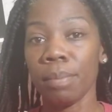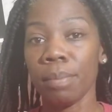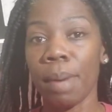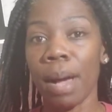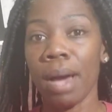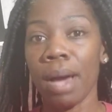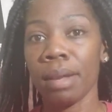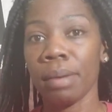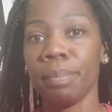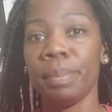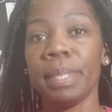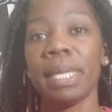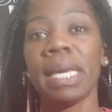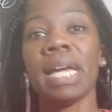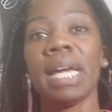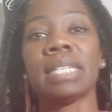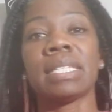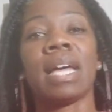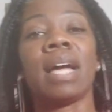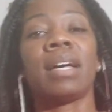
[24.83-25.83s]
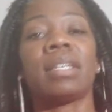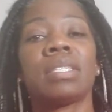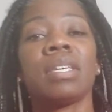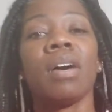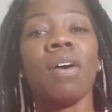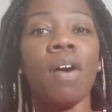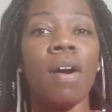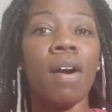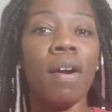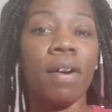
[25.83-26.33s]
bottom because I
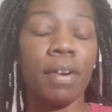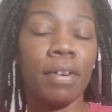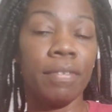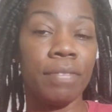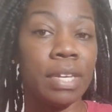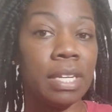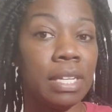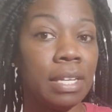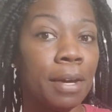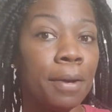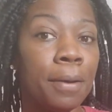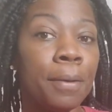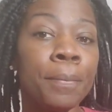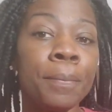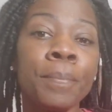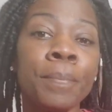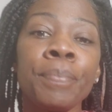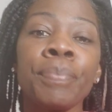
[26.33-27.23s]
saw her video